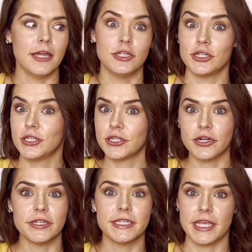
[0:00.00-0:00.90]
and just
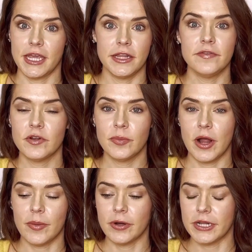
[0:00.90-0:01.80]
start scanning for
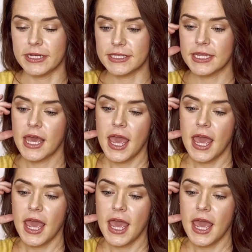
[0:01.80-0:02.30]
properties.